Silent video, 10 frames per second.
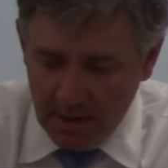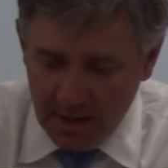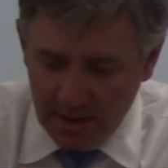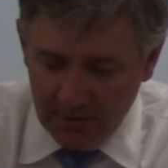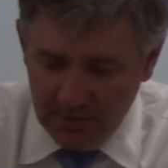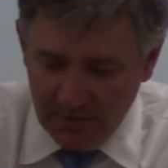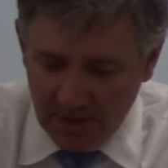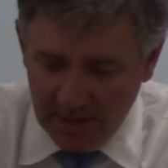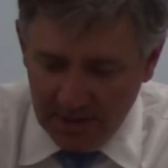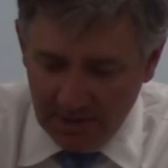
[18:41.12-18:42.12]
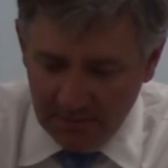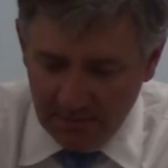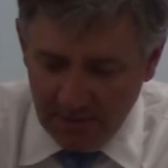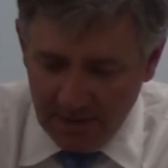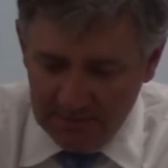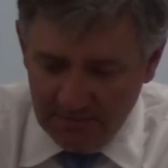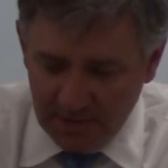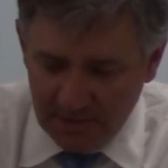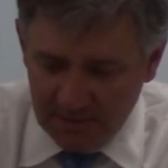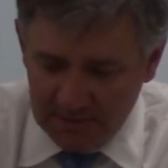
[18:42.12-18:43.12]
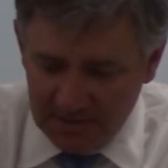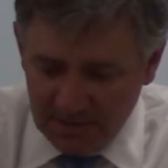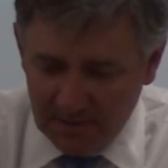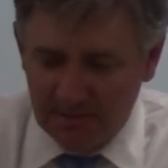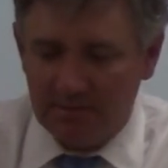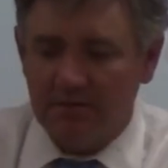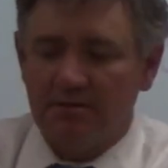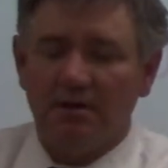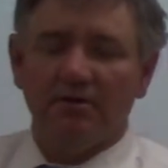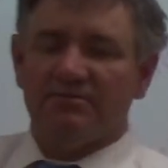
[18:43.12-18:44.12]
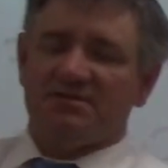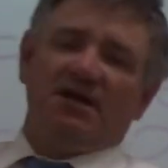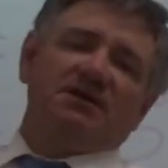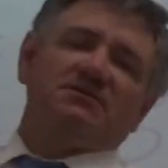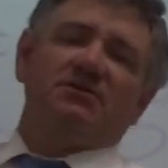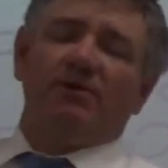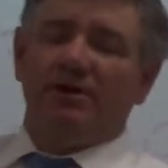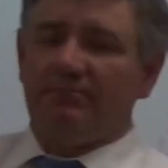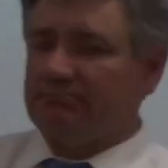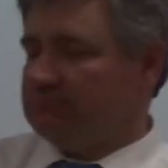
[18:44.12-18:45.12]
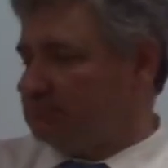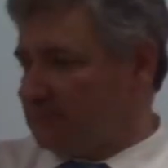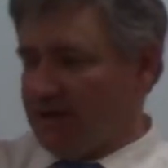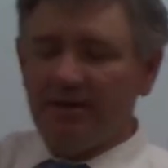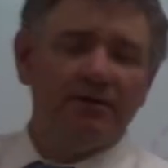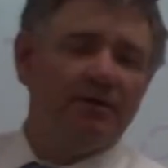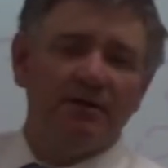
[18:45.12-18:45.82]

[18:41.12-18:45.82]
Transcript: and you can write kilograms meters over second squared, okay?